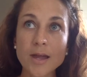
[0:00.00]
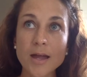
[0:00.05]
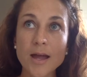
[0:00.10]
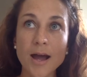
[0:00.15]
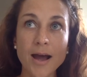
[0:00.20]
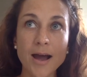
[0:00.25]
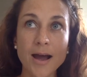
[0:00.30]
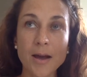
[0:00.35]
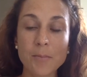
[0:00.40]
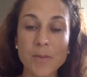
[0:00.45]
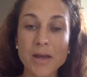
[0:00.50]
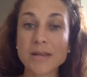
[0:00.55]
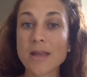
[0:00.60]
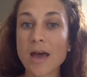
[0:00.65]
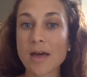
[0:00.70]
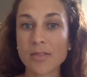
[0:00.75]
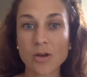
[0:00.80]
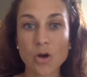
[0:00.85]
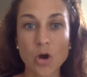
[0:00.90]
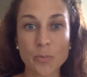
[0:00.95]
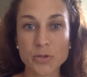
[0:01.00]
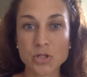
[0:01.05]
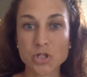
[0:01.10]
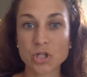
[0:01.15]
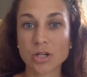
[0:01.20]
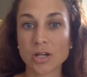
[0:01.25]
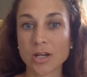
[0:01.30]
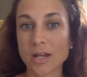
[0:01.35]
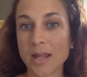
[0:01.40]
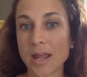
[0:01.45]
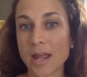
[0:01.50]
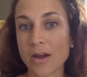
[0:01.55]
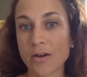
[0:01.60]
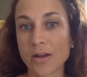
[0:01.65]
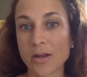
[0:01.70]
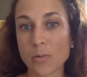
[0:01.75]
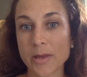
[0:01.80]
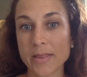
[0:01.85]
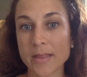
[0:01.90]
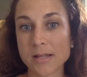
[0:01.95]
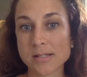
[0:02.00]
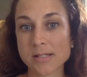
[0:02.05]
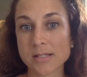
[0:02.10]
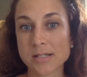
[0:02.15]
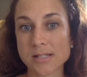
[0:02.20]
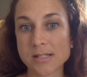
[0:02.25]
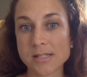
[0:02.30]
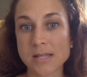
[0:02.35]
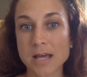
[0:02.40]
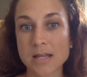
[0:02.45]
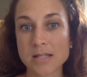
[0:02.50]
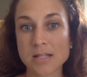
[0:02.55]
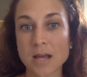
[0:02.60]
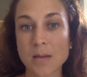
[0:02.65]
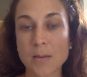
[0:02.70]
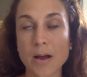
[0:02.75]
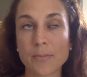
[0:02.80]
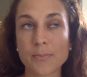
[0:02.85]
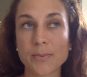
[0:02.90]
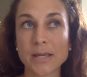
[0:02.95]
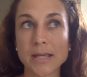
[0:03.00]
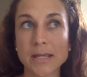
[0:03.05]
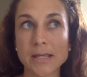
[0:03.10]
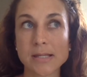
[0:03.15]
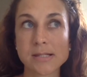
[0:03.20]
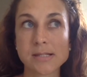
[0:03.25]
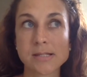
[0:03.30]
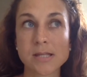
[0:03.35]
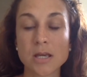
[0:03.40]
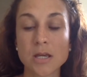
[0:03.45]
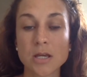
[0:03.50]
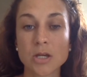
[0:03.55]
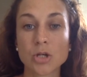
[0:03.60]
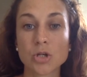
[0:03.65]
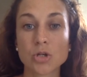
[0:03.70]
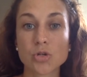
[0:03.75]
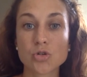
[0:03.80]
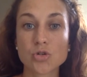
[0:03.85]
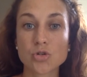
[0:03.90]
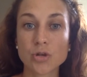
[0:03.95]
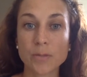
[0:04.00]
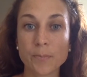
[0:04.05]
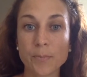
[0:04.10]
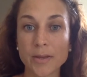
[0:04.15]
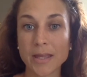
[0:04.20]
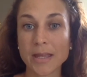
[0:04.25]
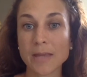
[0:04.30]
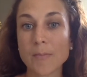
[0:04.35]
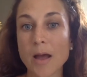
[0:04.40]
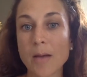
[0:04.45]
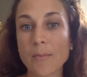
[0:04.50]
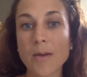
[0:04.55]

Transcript: Another opportunity area where that's going to start to come up is Drip email